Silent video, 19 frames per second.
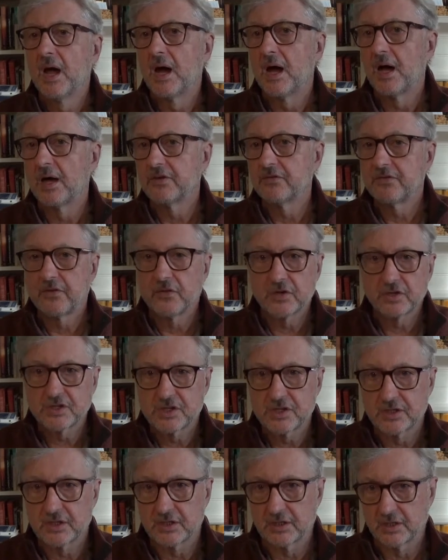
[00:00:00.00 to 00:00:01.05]

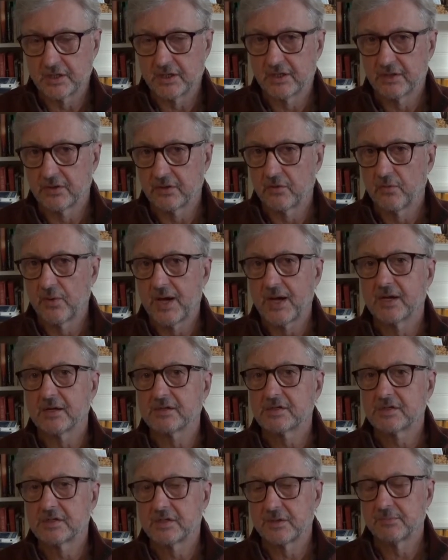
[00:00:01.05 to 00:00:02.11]
Unfortunately, in the
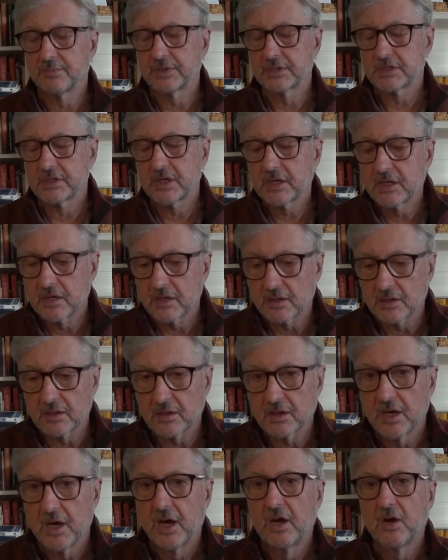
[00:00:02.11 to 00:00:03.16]
West in
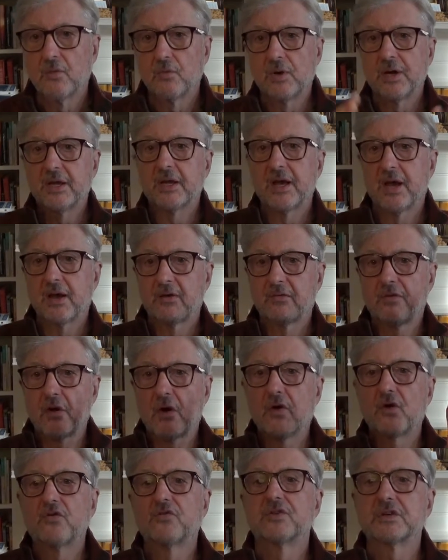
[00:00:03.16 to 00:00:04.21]
particular, we have
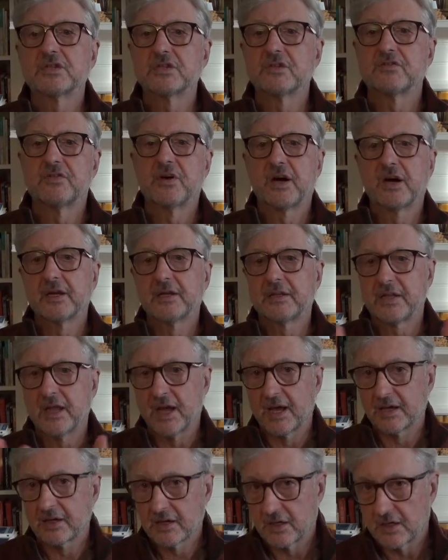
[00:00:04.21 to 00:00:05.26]
over-defined
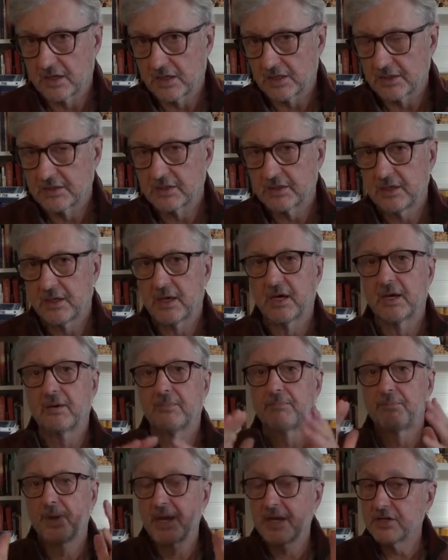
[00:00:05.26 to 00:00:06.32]
that God,
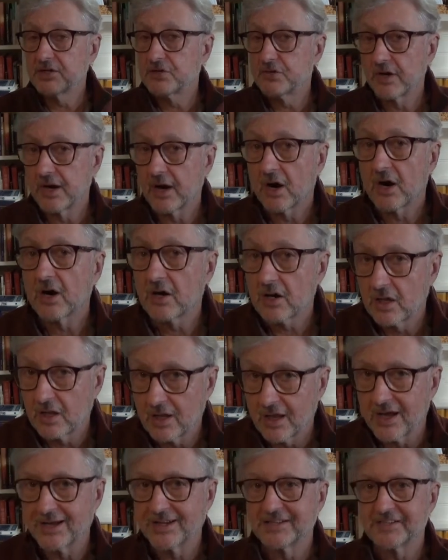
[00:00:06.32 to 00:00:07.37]

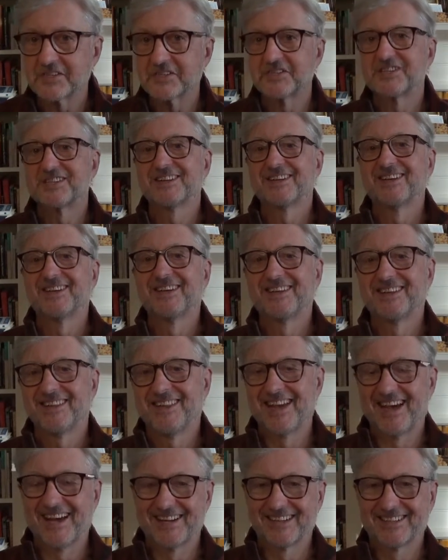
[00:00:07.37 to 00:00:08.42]
patriarchalized
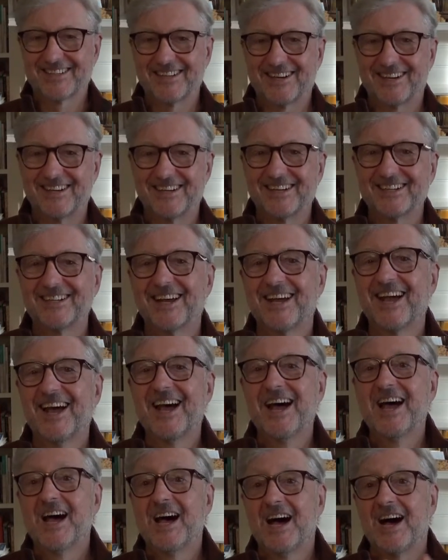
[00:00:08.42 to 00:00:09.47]
that God,
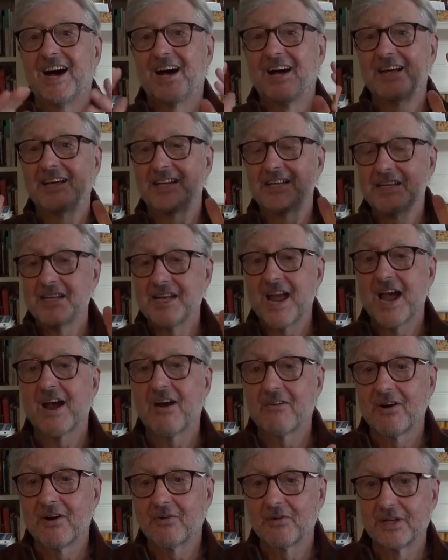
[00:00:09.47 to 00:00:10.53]

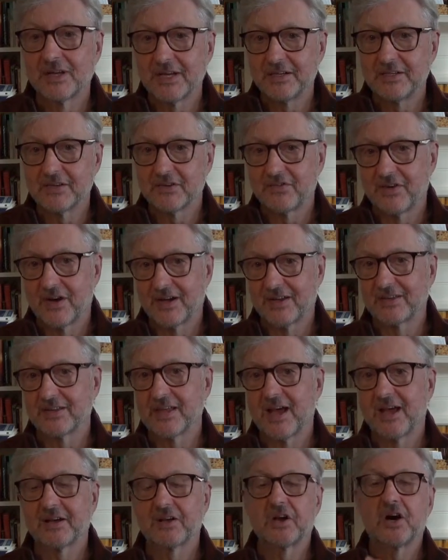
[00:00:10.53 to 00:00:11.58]
narrowly defined
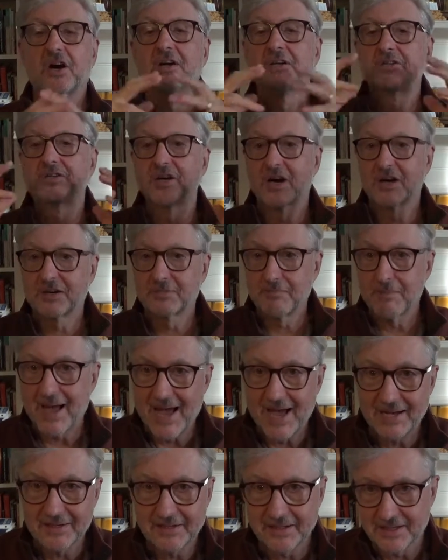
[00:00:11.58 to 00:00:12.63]
that God,
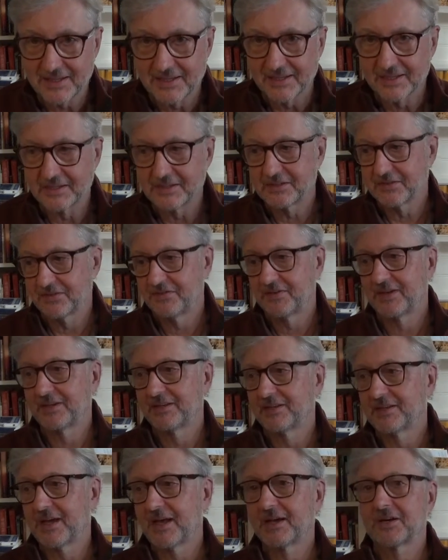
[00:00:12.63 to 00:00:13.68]
dogmatically
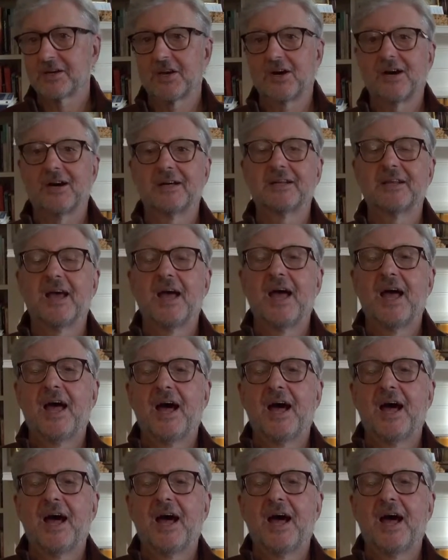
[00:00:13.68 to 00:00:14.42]
defined that God,